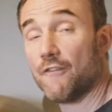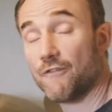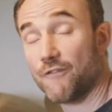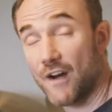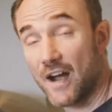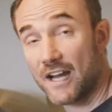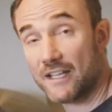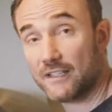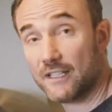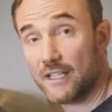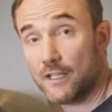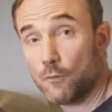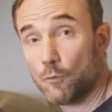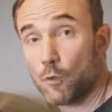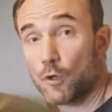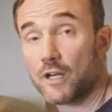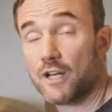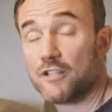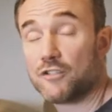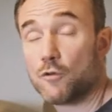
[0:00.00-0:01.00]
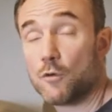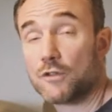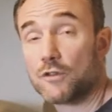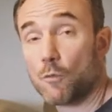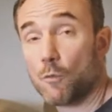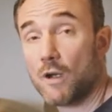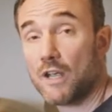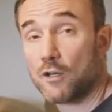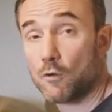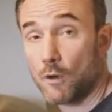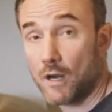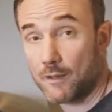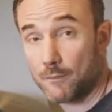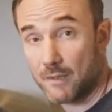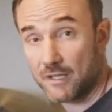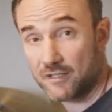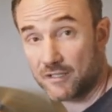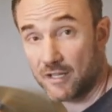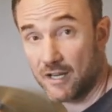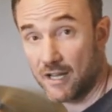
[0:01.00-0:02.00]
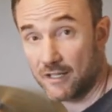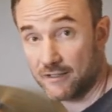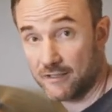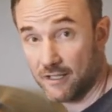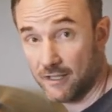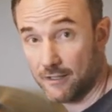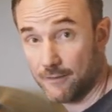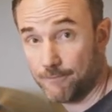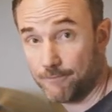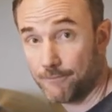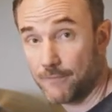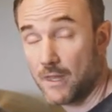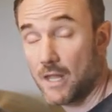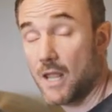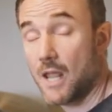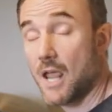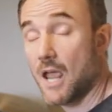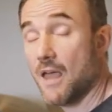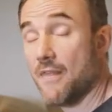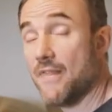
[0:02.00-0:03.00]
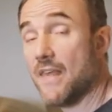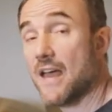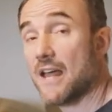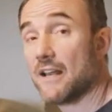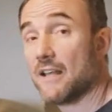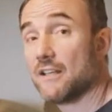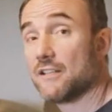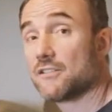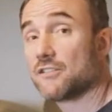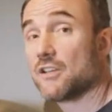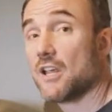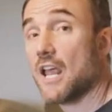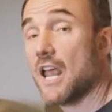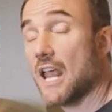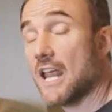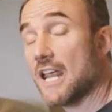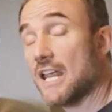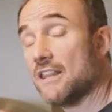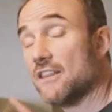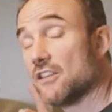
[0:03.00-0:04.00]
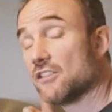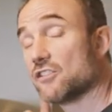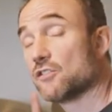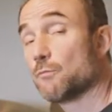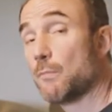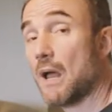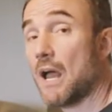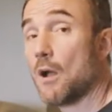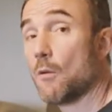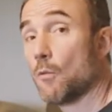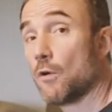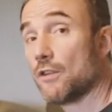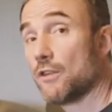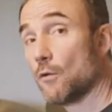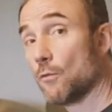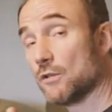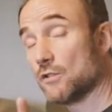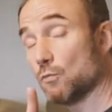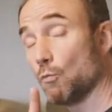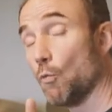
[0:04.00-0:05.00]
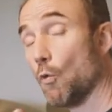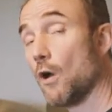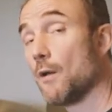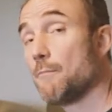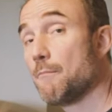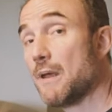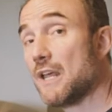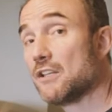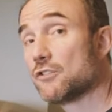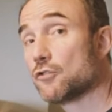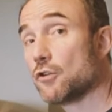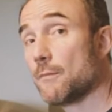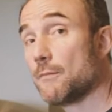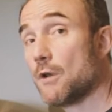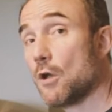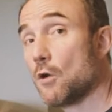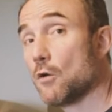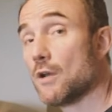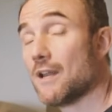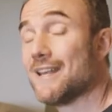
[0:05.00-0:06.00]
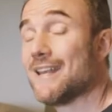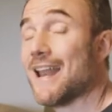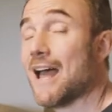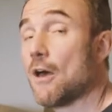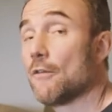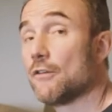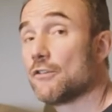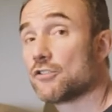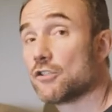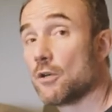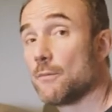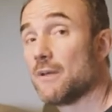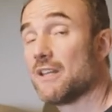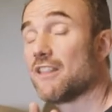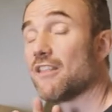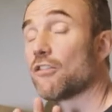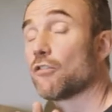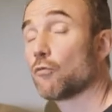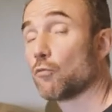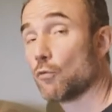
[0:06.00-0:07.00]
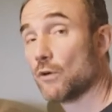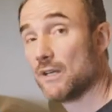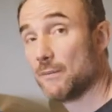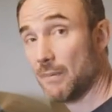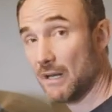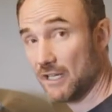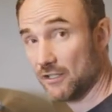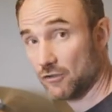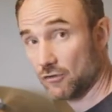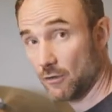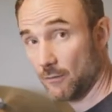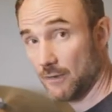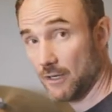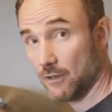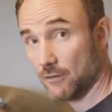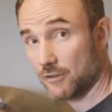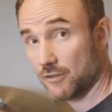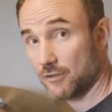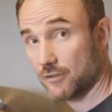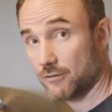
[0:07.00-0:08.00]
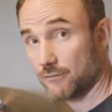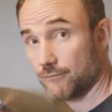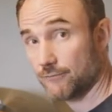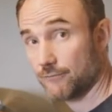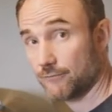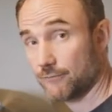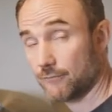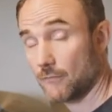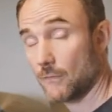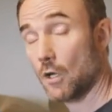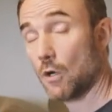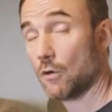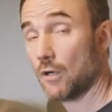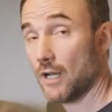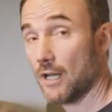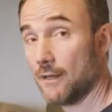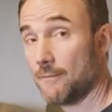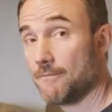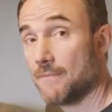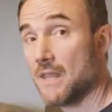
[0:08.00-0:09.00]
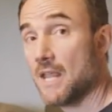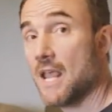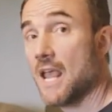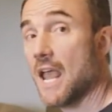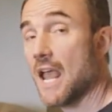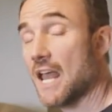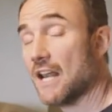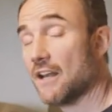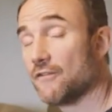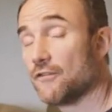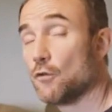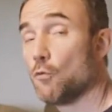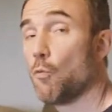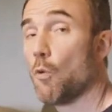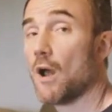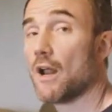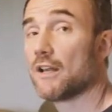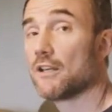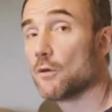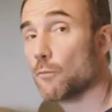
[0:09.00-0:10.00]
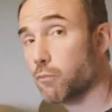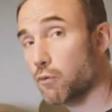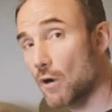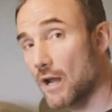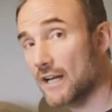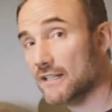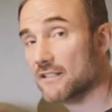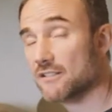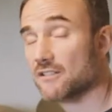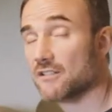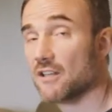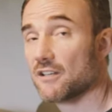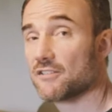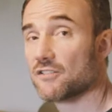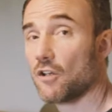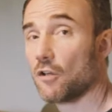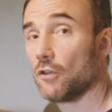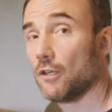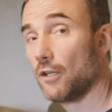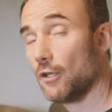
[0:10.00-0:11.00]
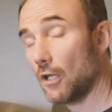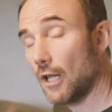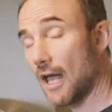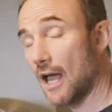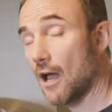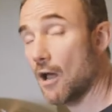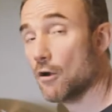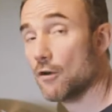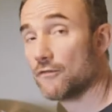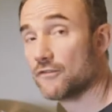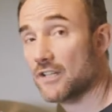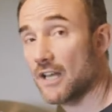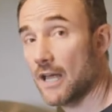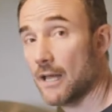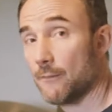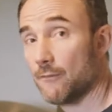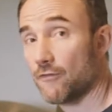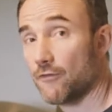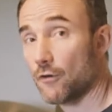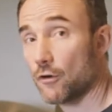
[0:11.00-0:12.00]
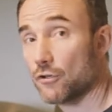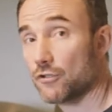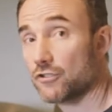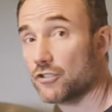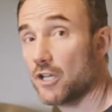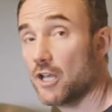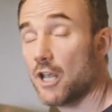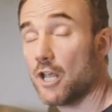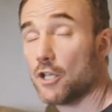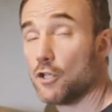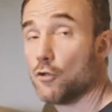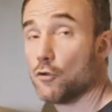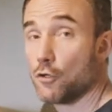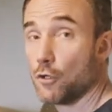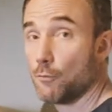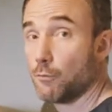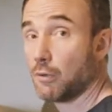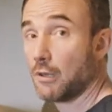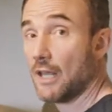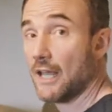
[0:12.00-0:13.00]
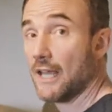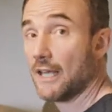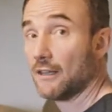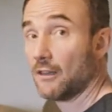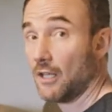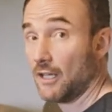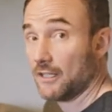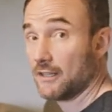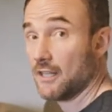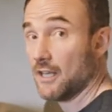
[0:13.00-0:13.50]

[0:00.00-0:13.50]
finally, we're going to do it the way Gregg Bissonette did. And that is, in the spot where there was one bass drum note, now there's going to be three bass drum notes. Okay? And if you wanted to practice this a little out of time first, you could play it like